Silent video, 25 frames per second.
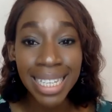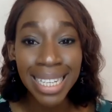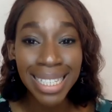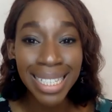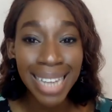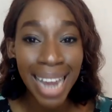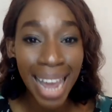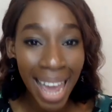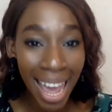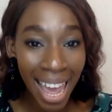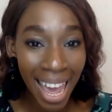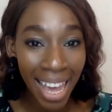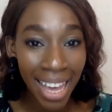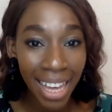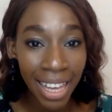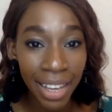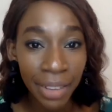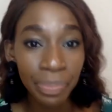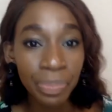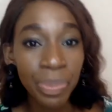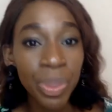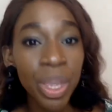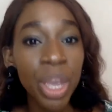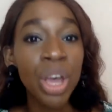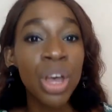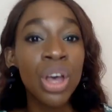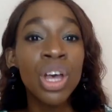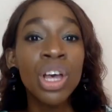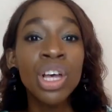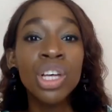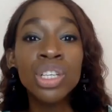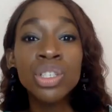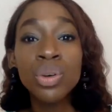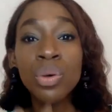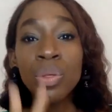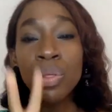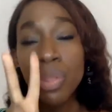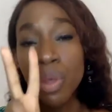to take.
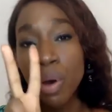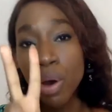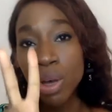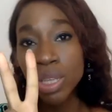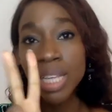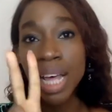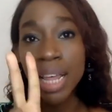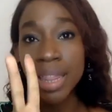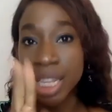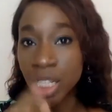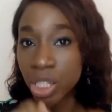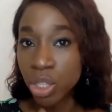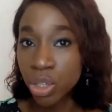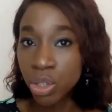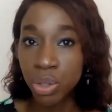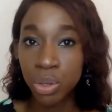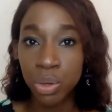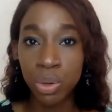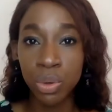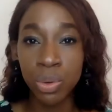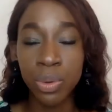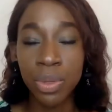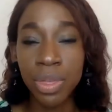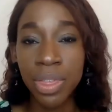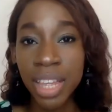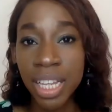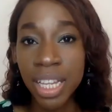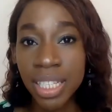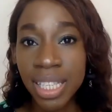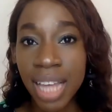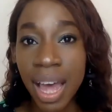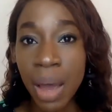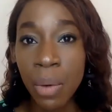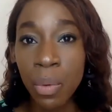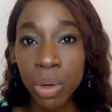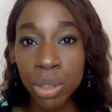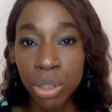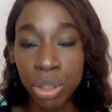So those are the 2 things
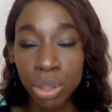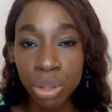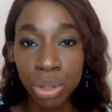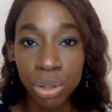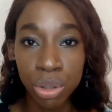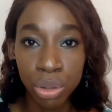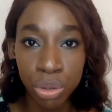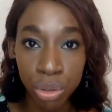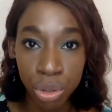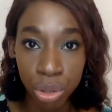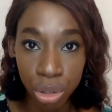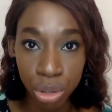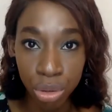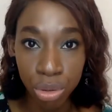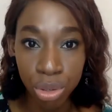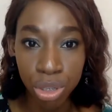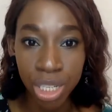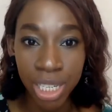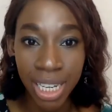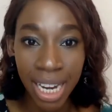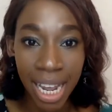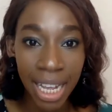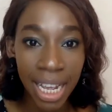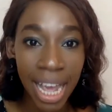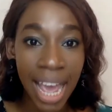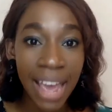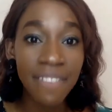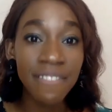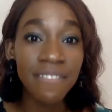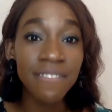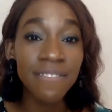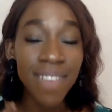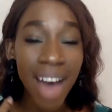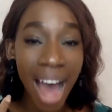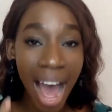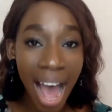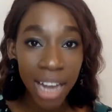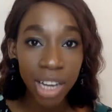that I want you to do today.
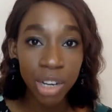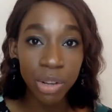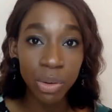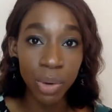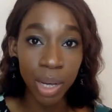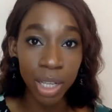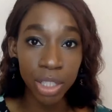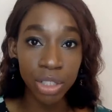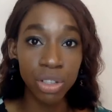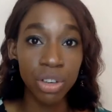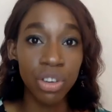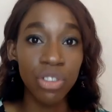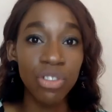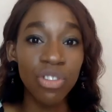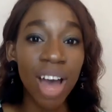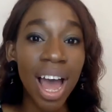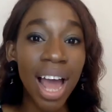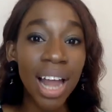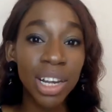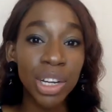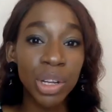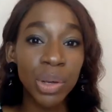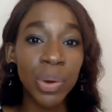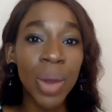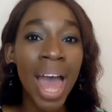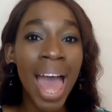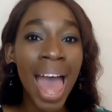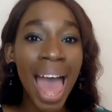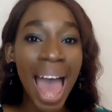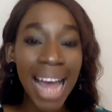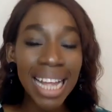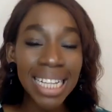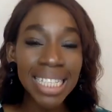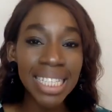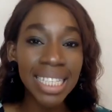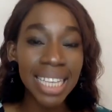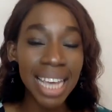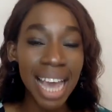Evaluate your value
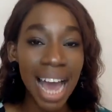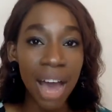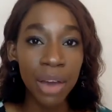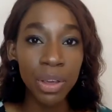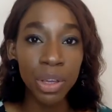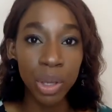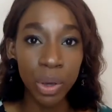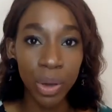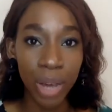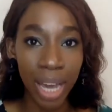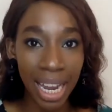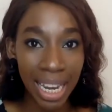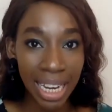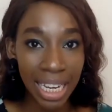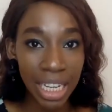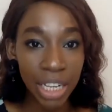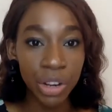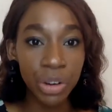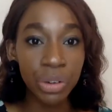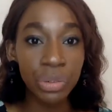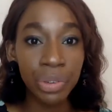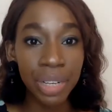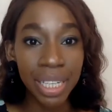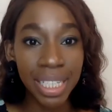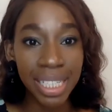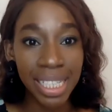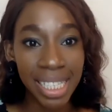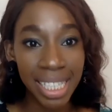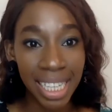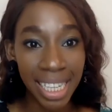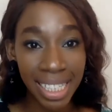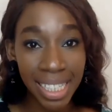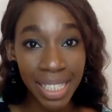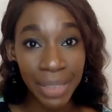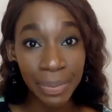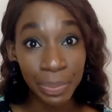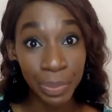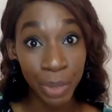and see how you can increase
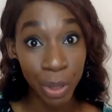it.